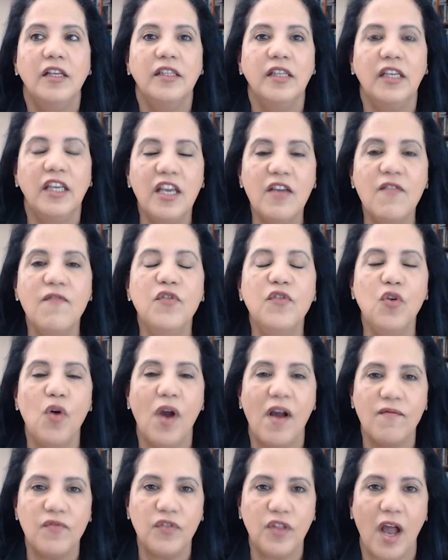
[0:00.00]
if you
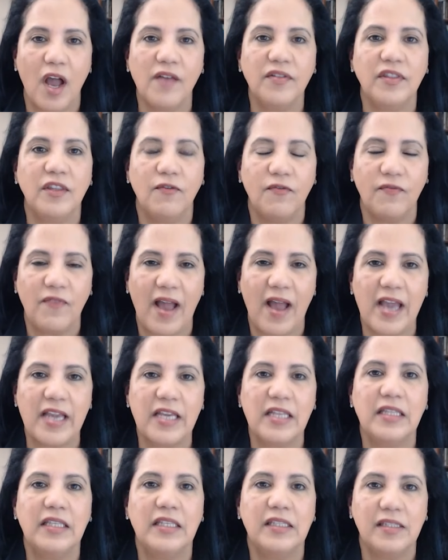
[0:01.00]
have not
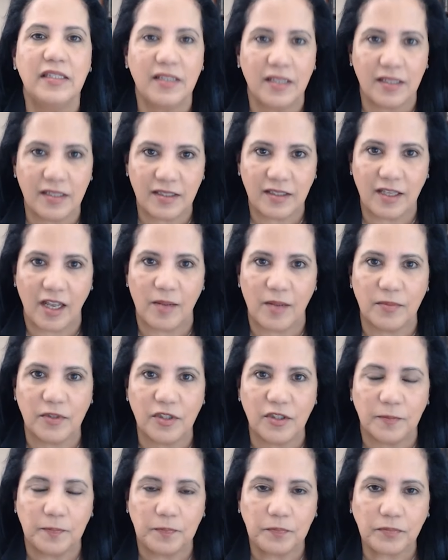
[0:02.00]
defined the
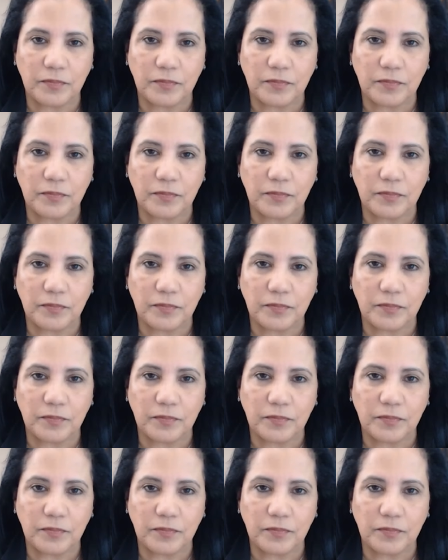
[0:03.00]
systems